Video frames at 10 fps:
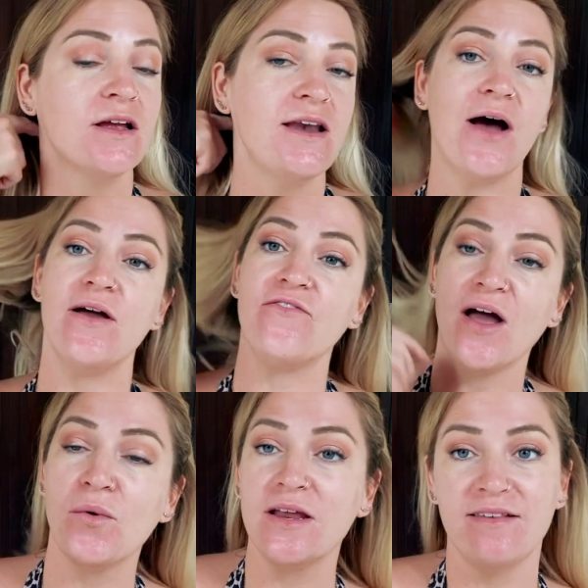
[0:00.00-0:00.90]
Now, if I
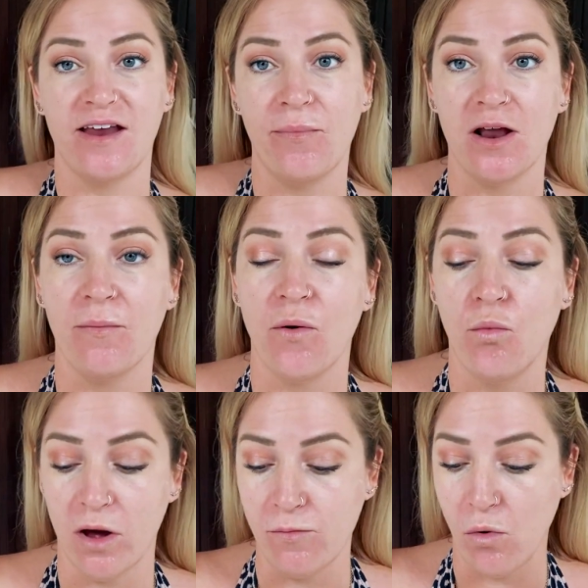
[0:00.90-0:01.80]
want to step it up
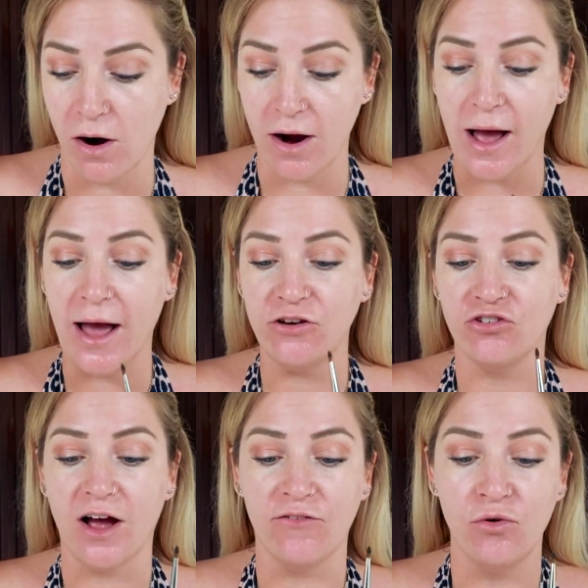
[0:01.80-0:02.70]
one more, I
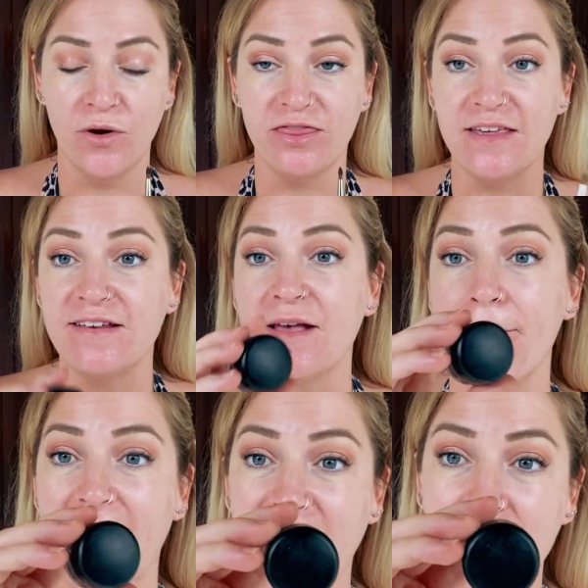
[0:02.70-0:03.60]
travel with this
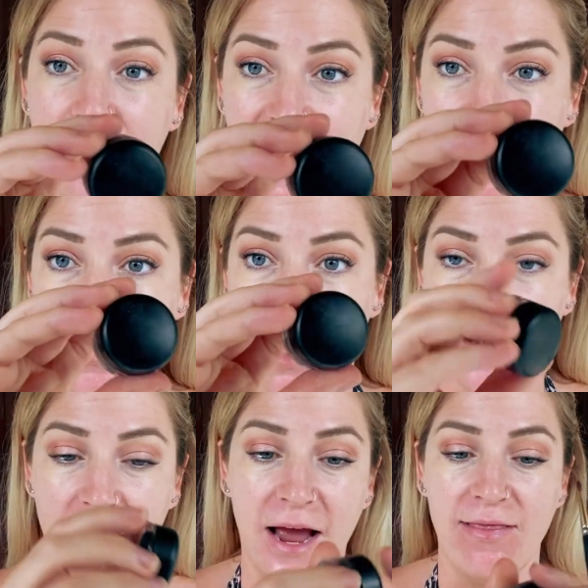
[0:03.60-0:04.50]
MAC Paint
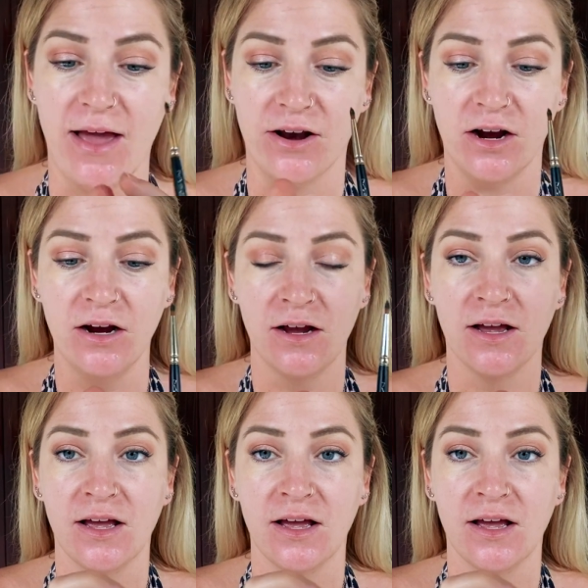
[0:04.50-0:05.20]
Pot eyeliner,